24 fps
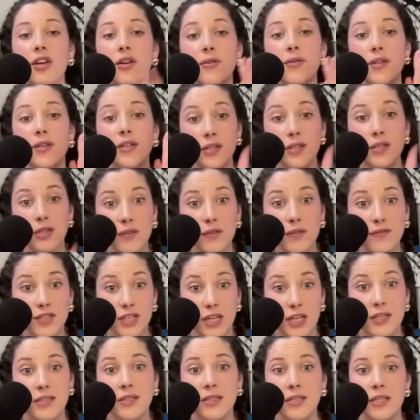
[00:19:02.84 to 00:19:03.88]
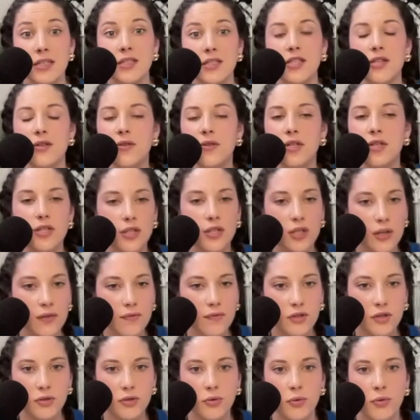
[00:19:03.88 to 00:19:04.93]
You deserve justice. You
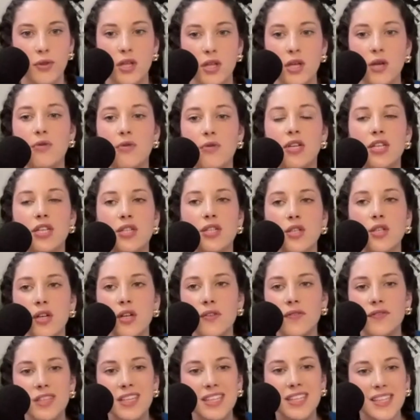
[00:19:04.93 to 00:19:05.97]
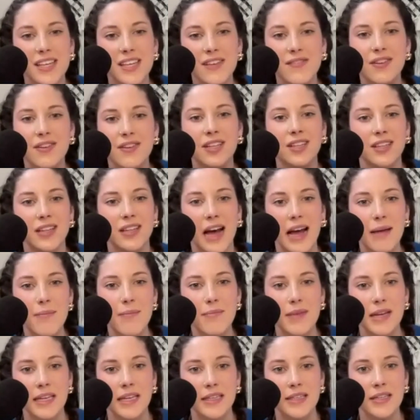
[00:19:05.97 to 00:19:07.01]
deserve truth. You deserve to live in
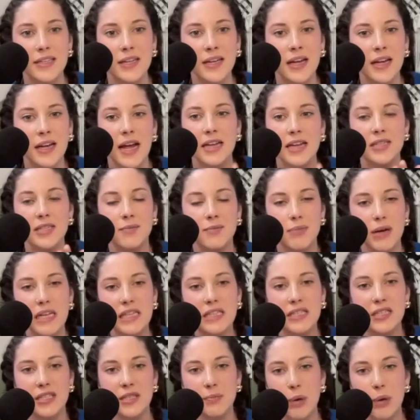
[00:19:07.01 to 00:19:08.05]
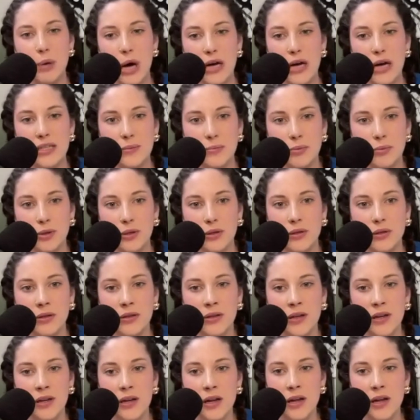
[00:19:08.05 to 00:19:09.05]
alignment as best as possible.